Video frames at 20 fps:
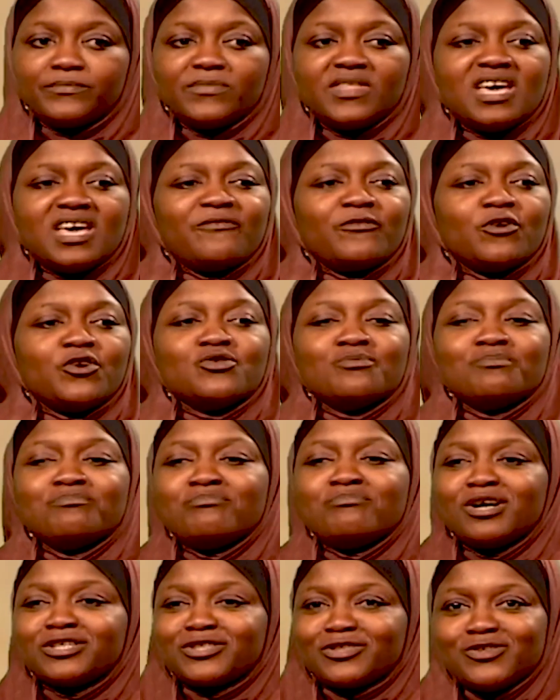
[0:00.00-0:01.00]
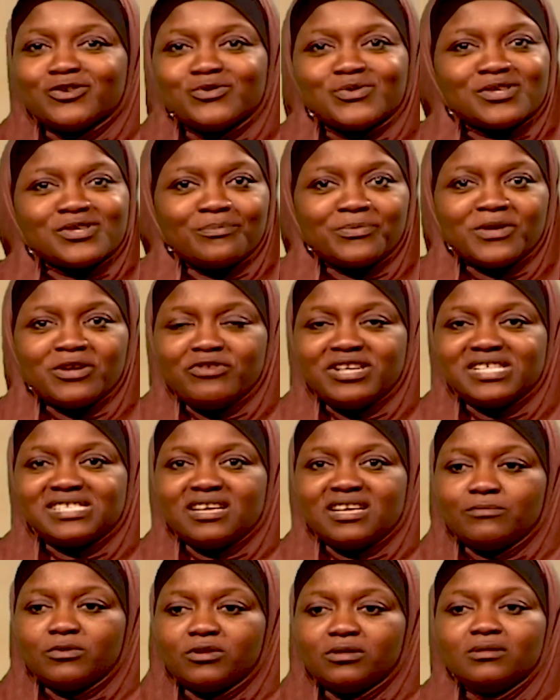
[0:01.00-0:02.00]
Therefore, you must know something
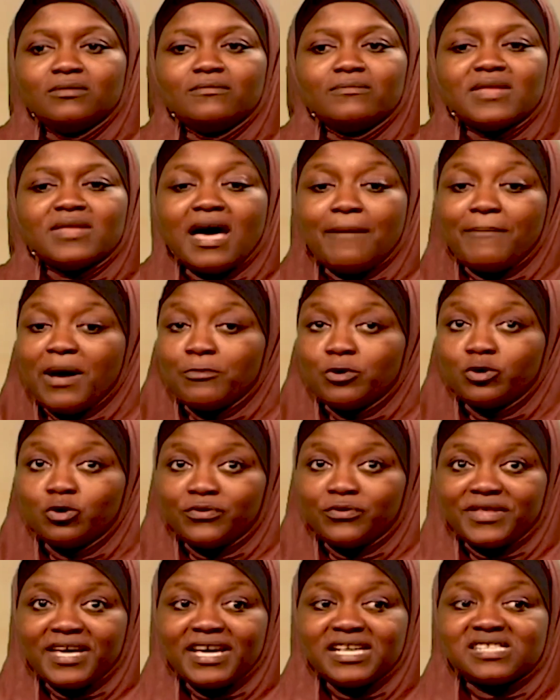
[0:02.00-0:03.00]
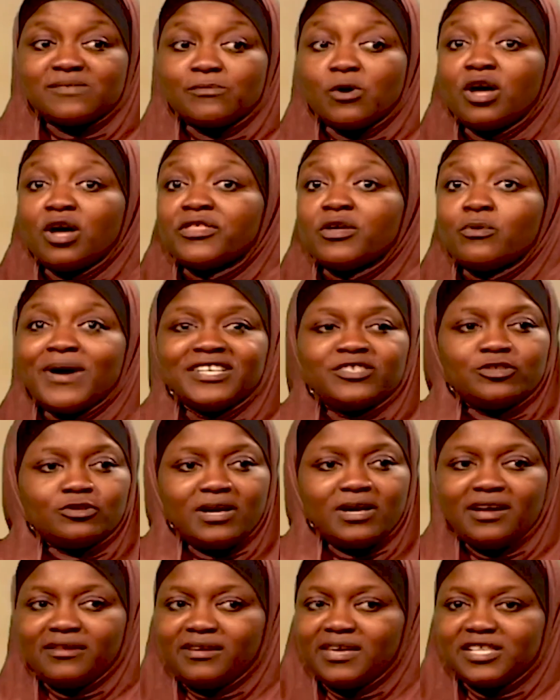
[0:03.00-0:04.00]
reasonable about monotheism. Otherwise, you
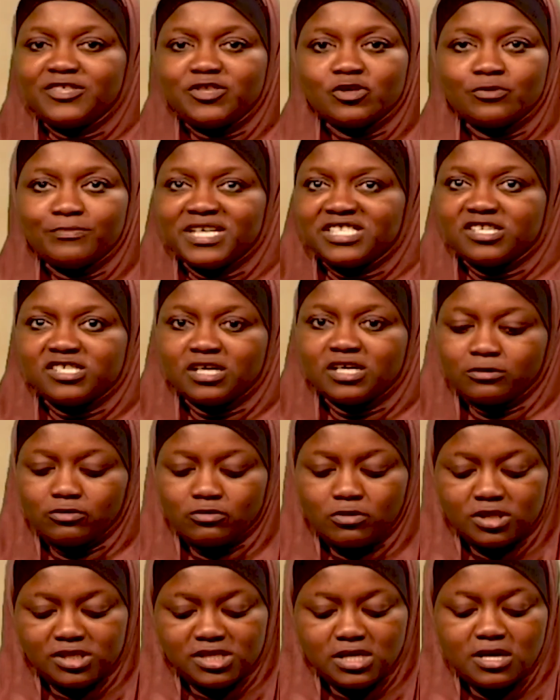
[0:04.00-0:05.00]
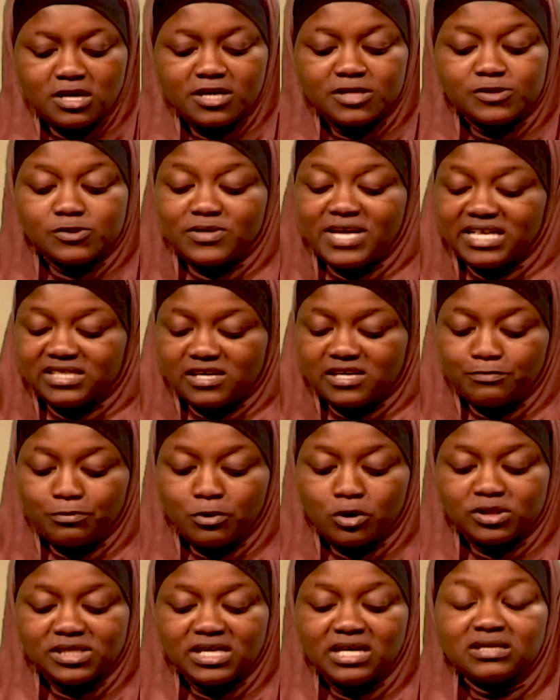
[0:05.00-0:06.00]
can't get your message across. So that's
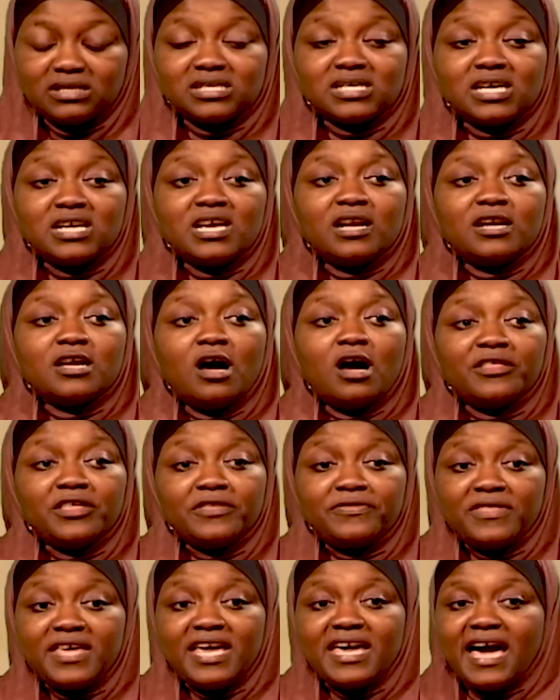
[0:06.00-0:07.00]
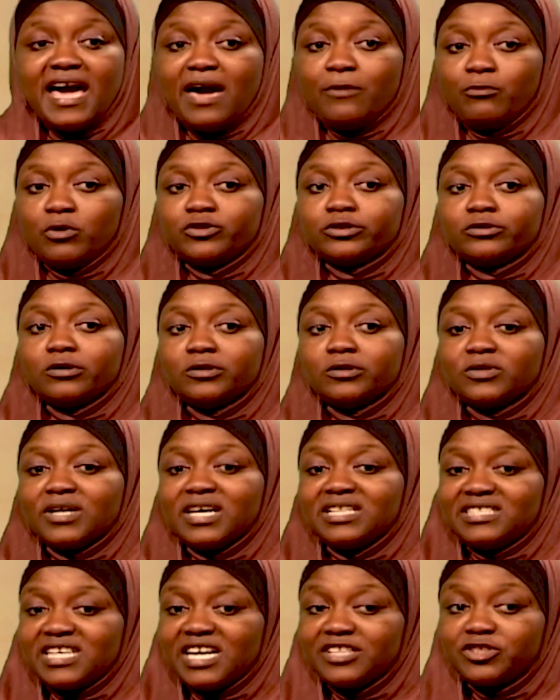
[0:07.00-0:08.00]
important. The other thing I want to call to
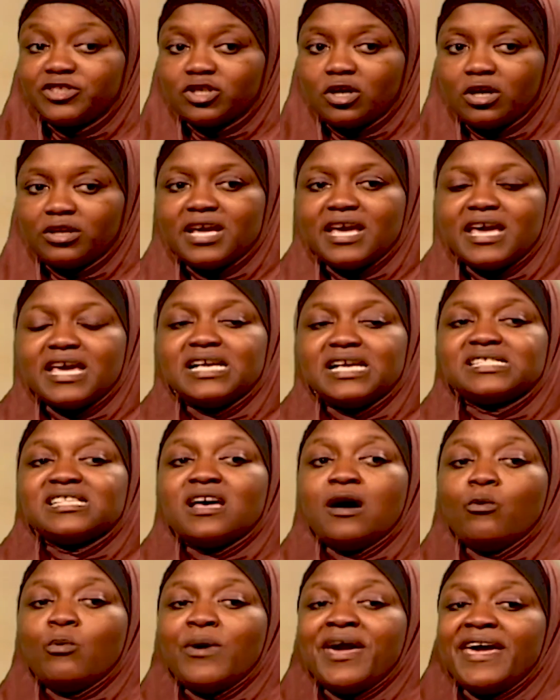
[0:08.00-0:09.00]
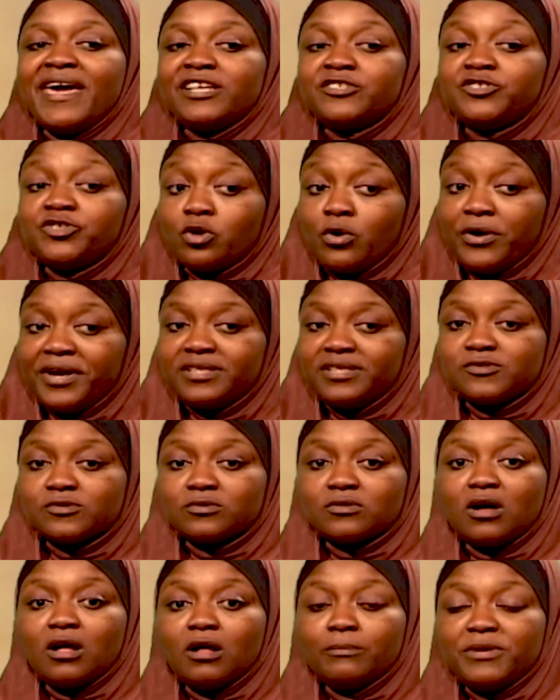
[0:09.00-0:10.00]
attention is that we're enjoined to
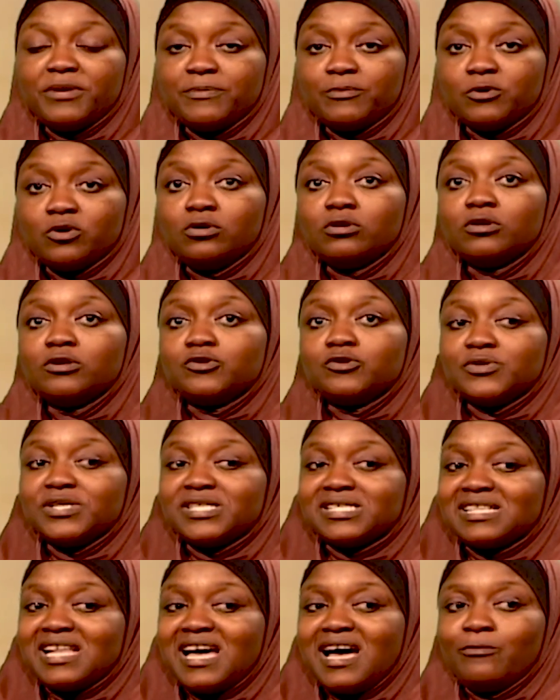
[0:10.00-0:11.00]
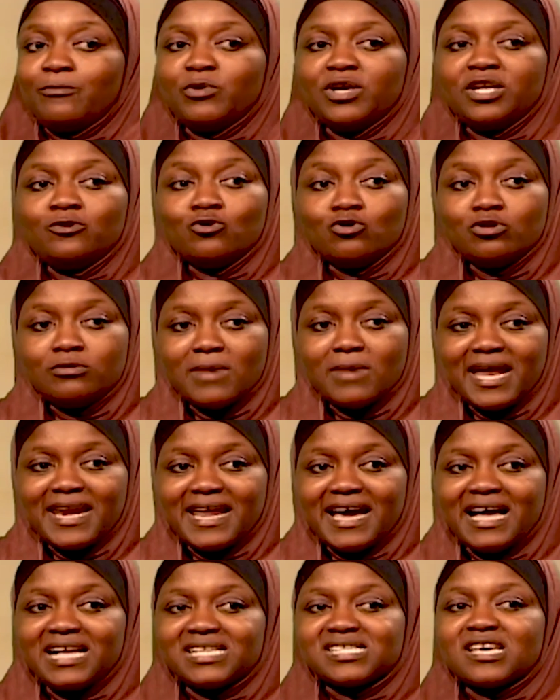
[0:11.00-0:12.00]
call people to Islam with good
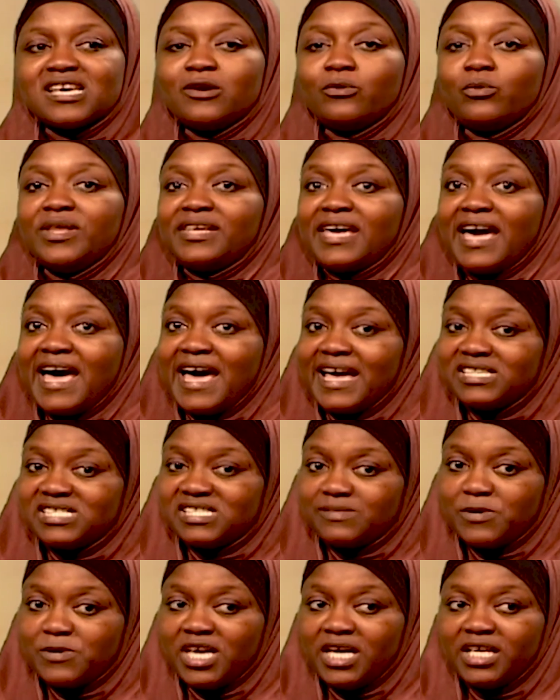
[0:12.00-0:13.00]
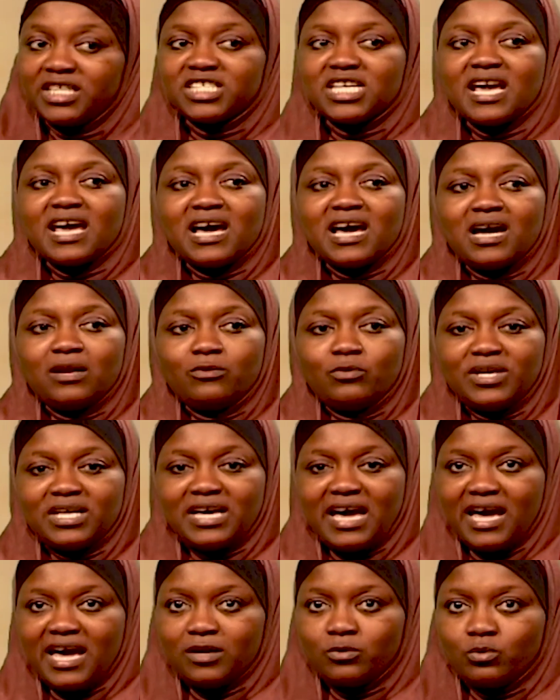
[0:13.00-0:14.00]
manners, with kind speech, and with
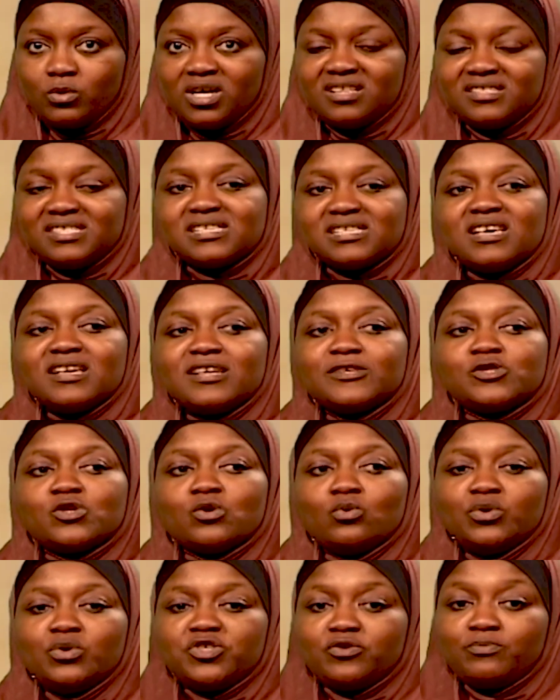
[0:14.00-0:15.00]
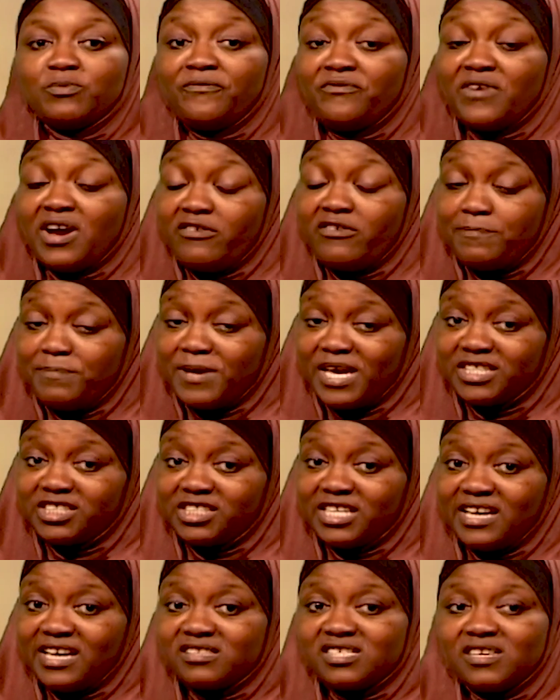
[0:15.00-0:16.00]
kind words. So we should be very
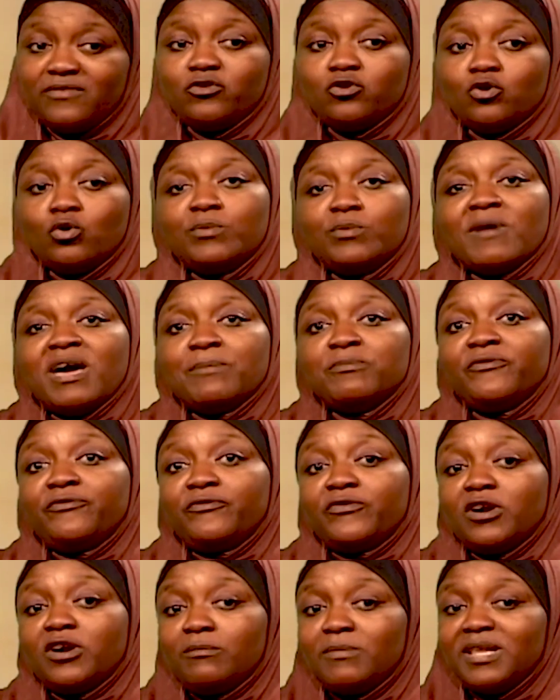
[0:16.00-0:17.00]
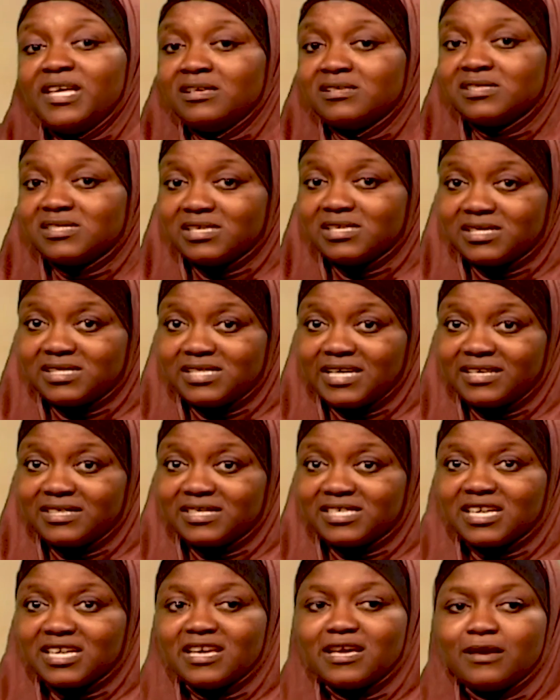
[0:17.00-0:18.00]
patient, even though we might be firmly
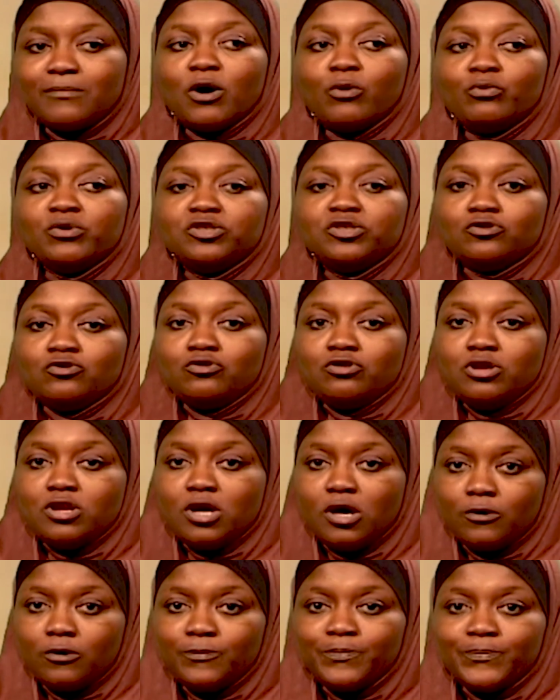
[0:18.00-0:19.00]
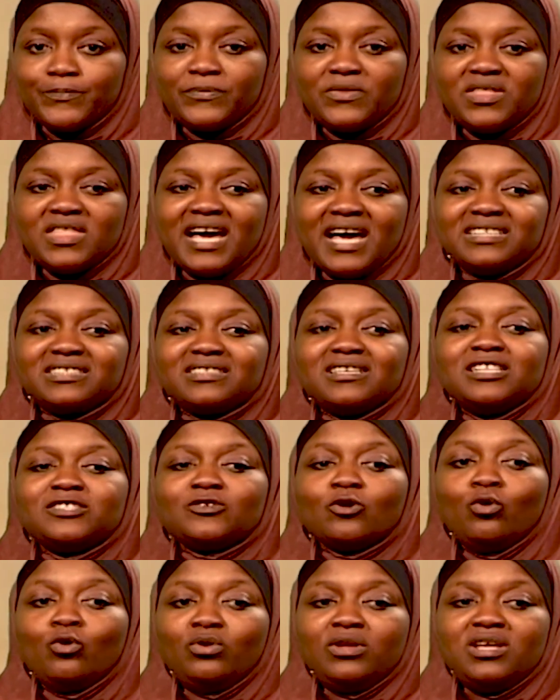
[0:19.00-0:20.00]
insistent, but we should know that it's
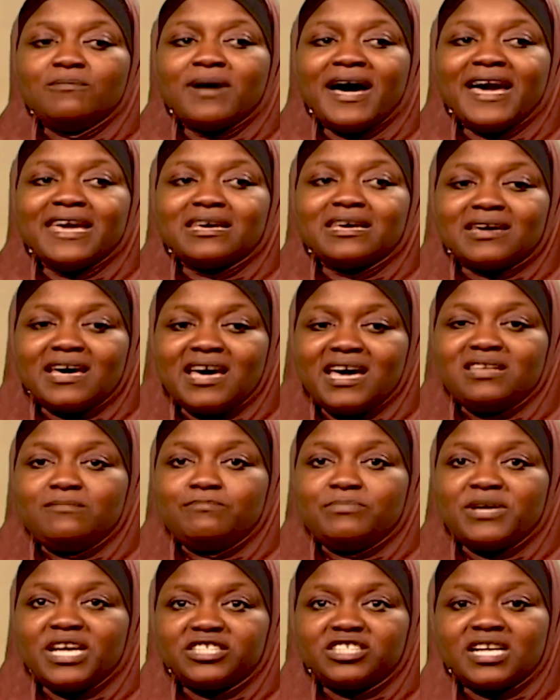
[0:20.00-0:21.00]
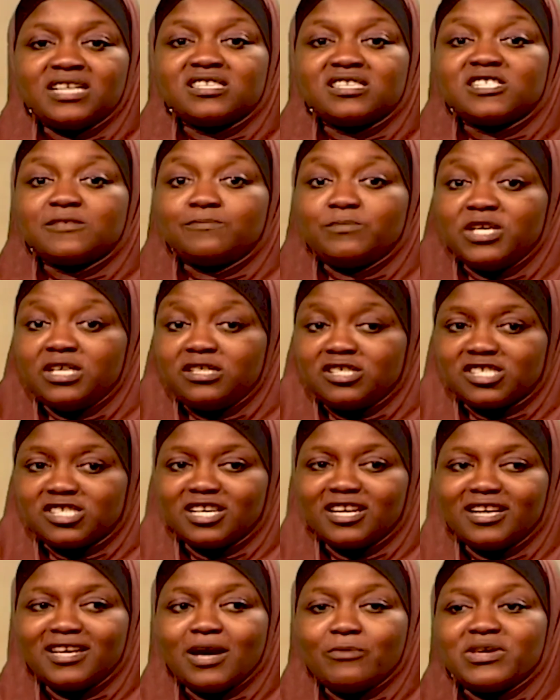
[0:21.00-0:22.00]
only by kind, patient speech
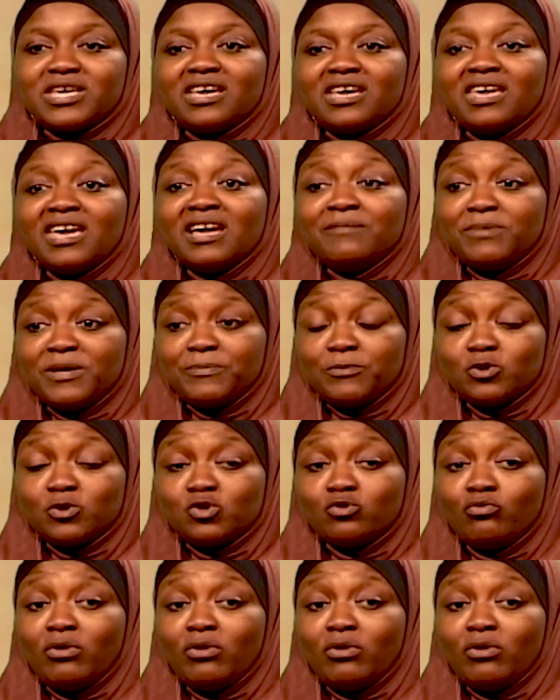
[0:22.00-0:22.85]
that we can get people to